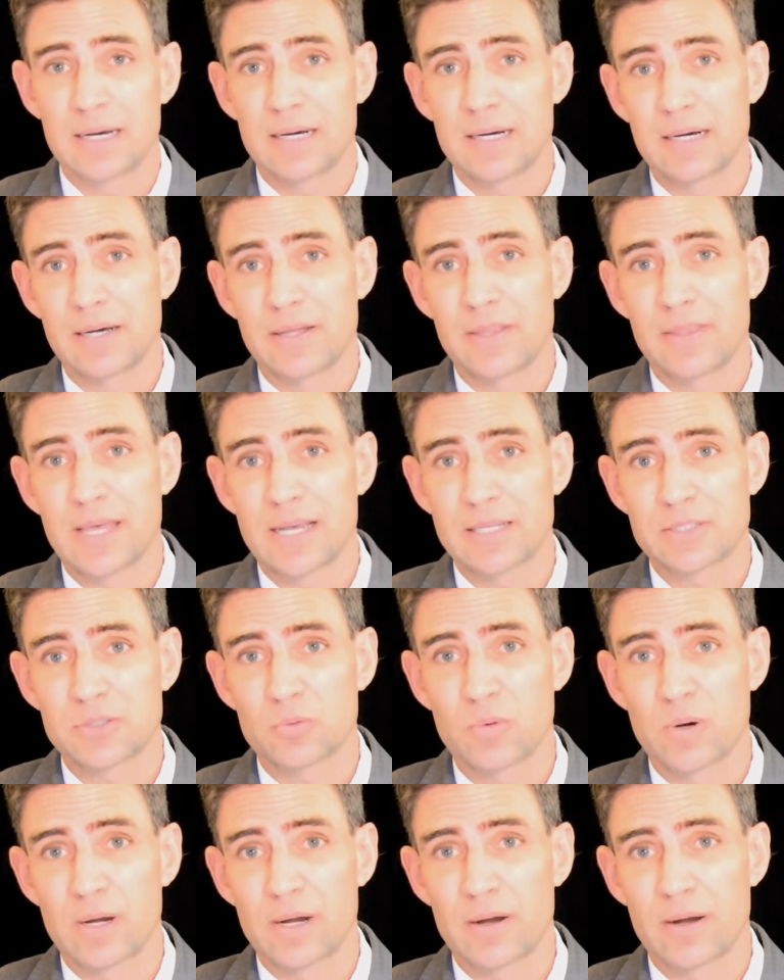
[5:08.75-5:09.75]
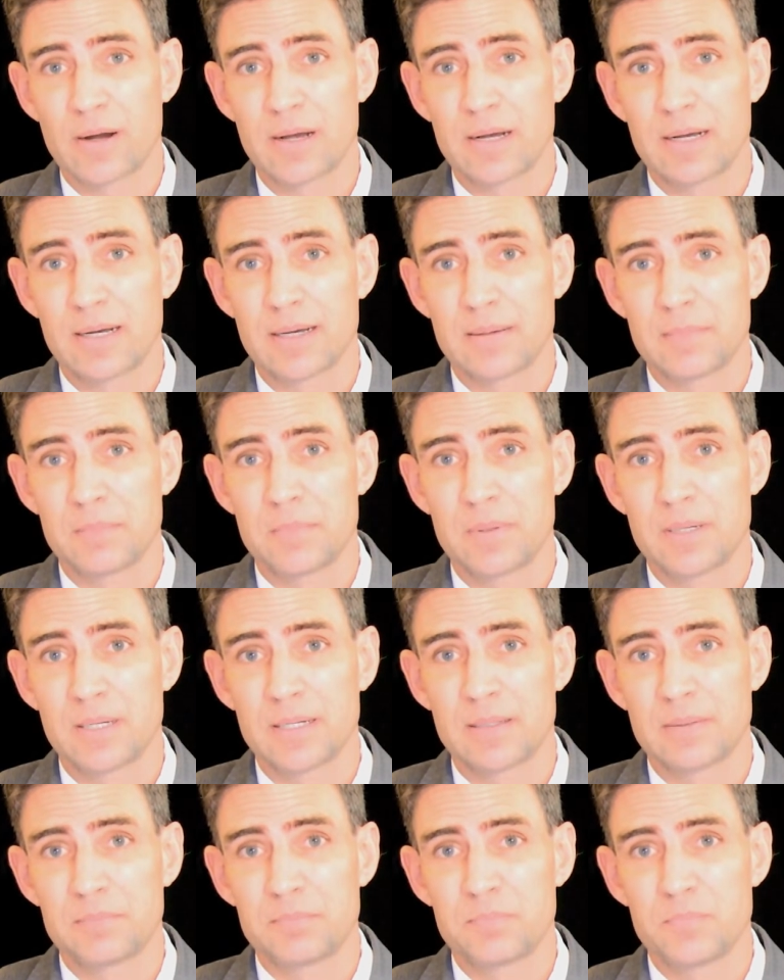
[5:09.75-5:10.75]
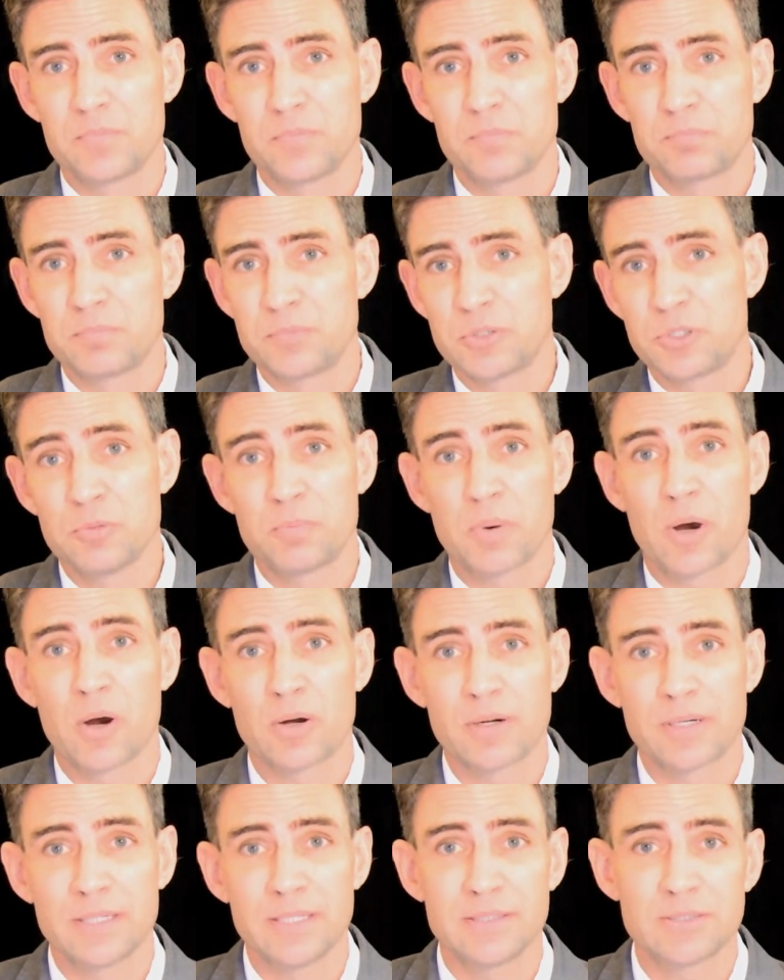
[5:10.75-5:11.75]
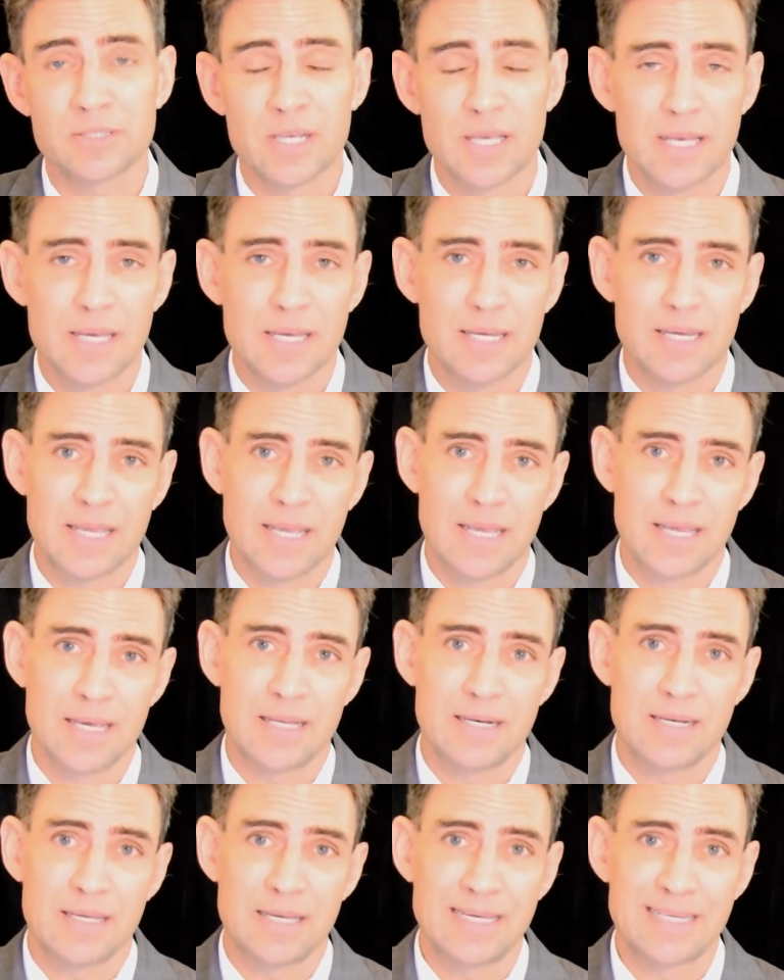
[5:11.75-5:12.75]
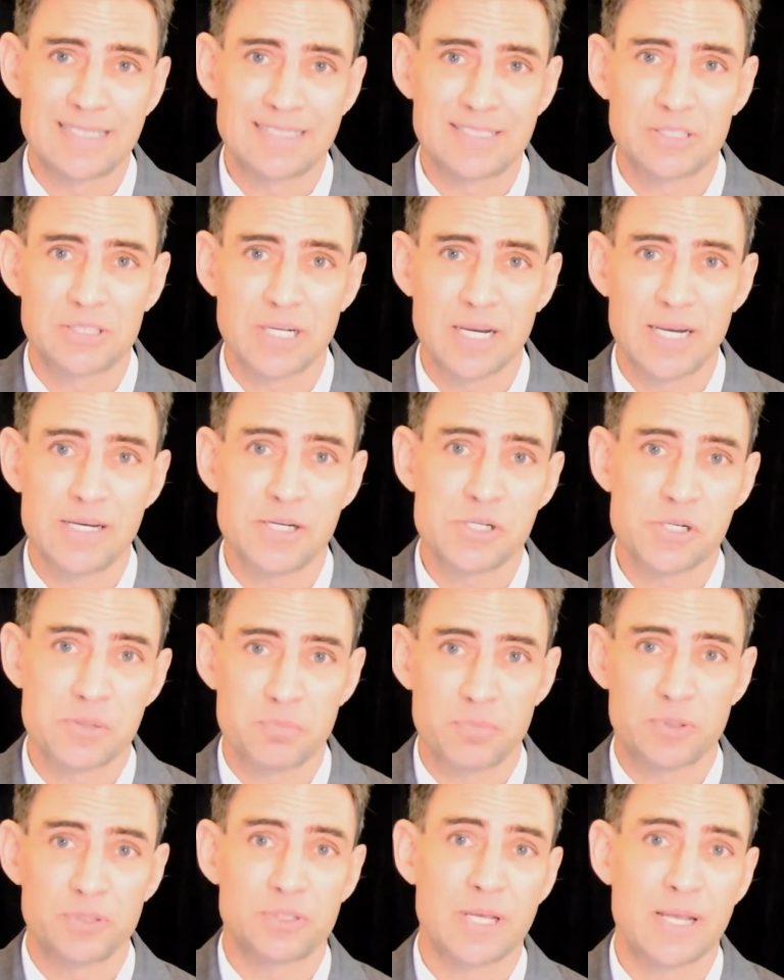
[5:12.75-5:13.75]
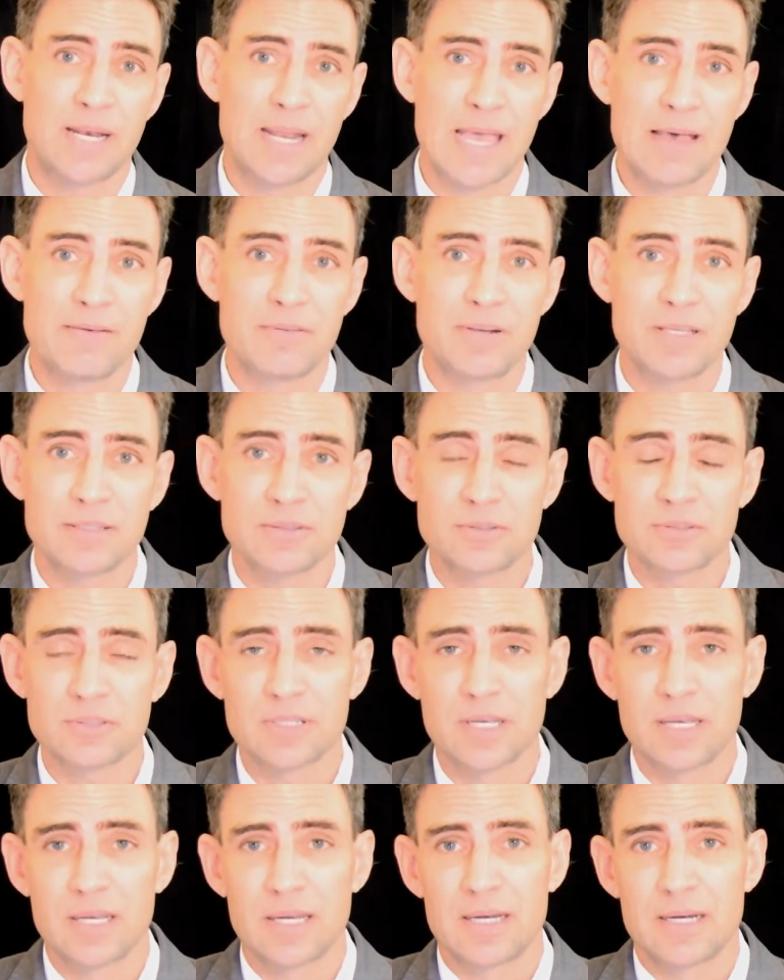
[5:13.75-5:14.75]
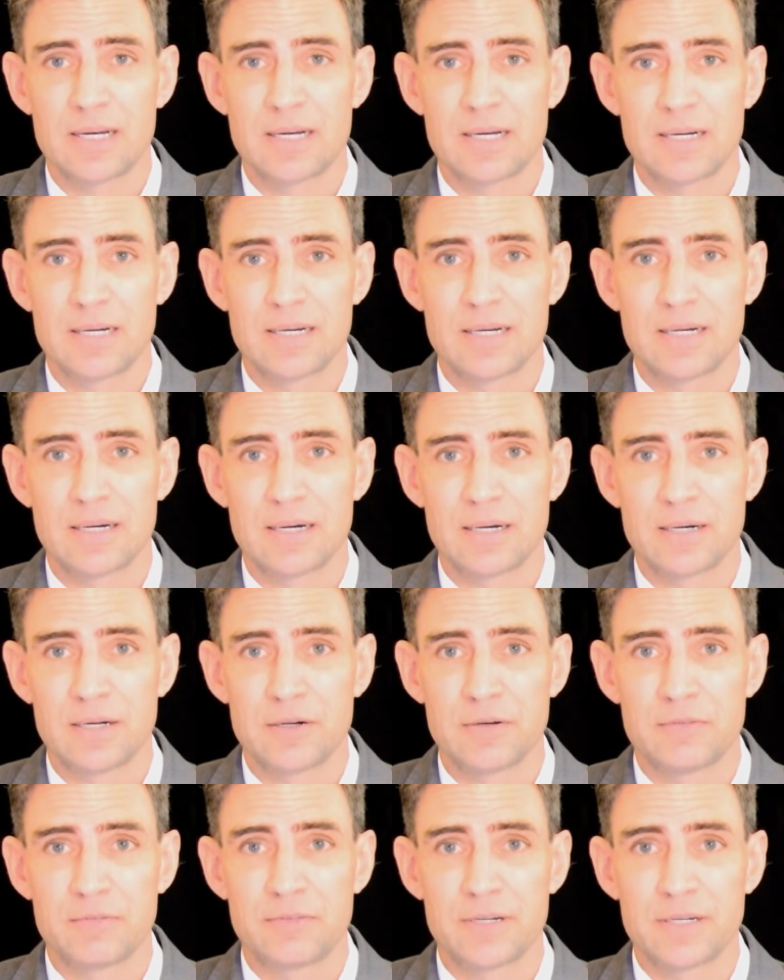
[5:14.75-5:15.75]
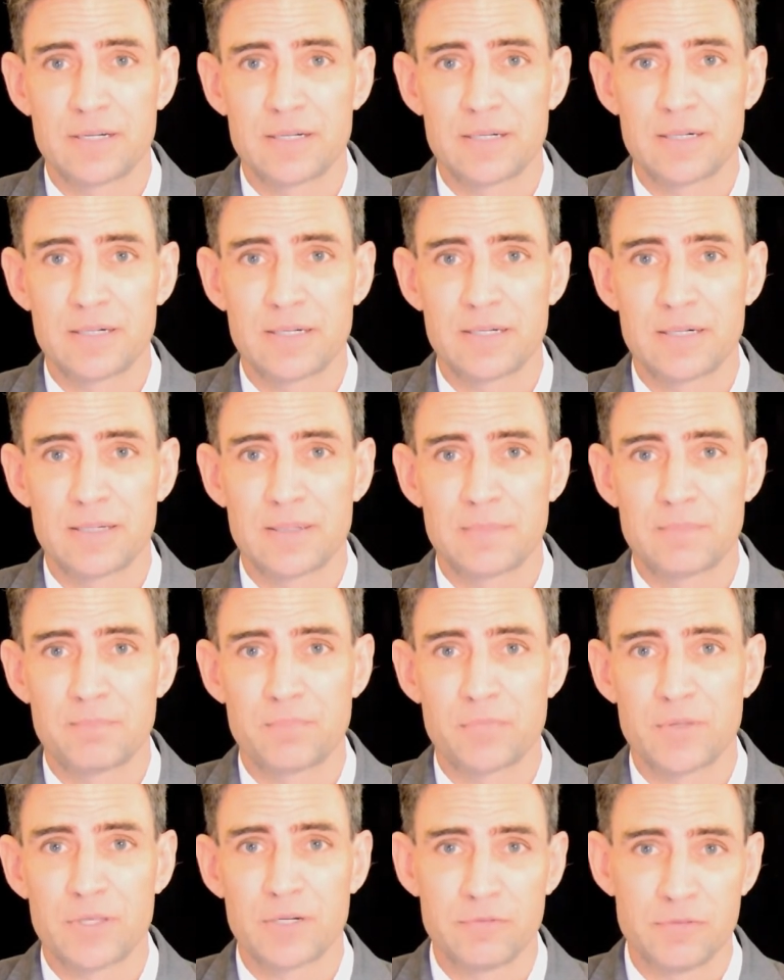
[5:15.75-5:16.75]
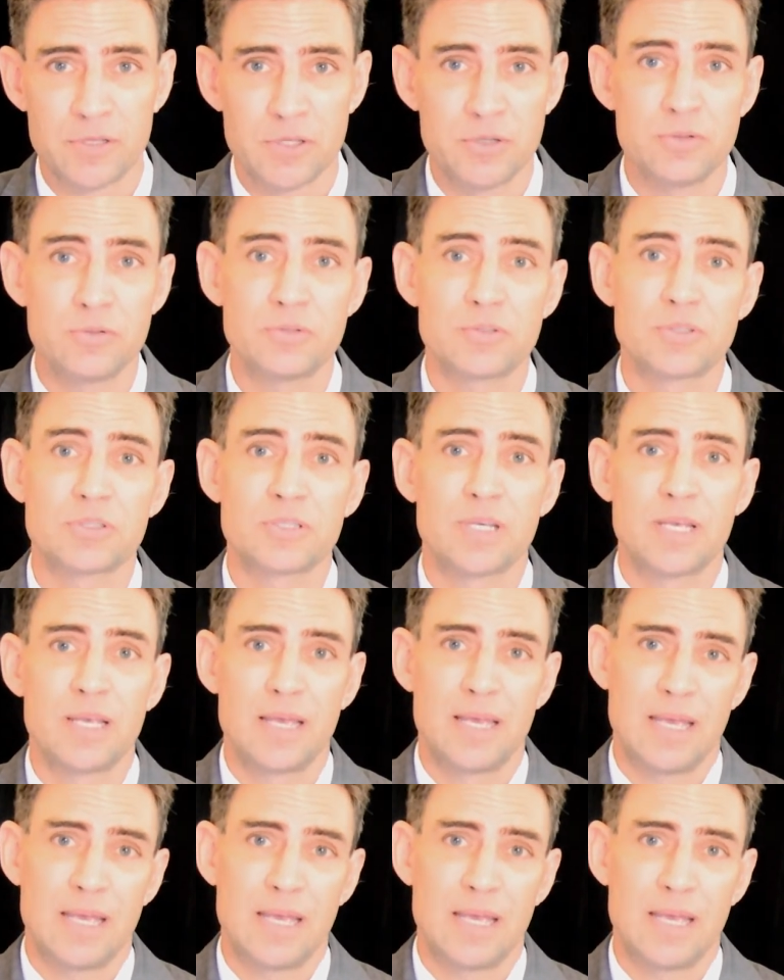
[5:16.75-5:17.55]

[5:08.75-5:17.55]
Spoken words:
That's where two parties can exchange and present evidence of use,